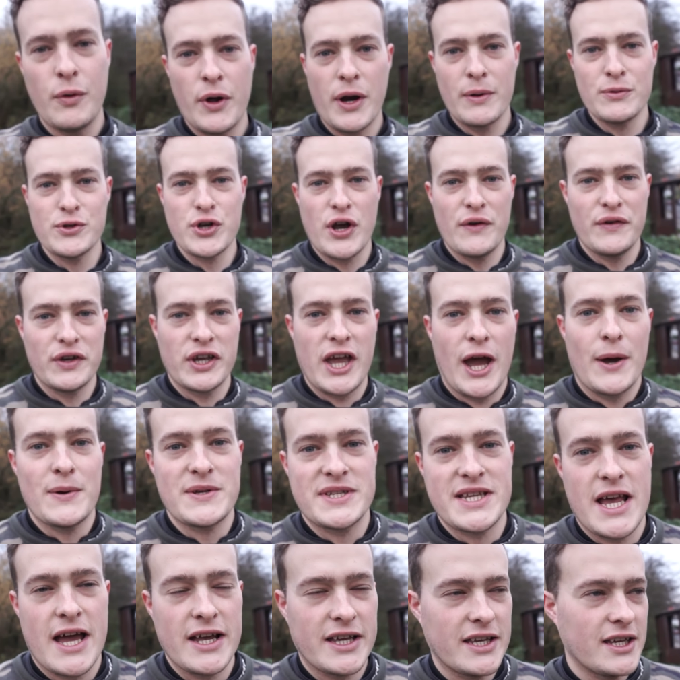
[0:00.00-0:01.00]
when I'm driving
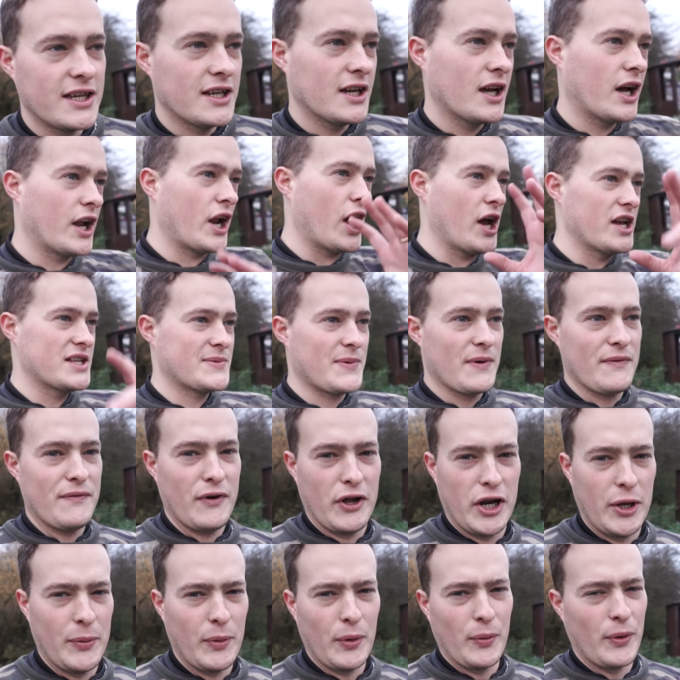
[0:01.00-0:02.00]
Kawasaki. I know it's a bit
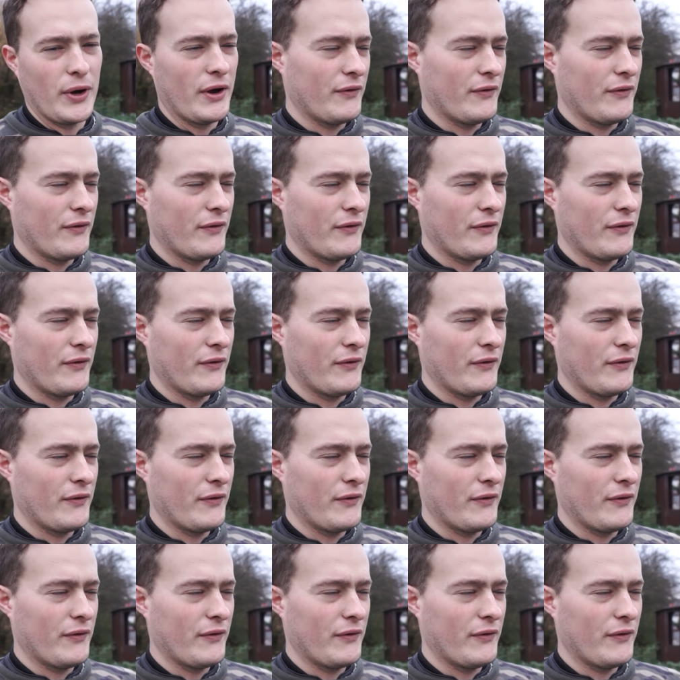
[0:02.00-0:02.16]
funny, but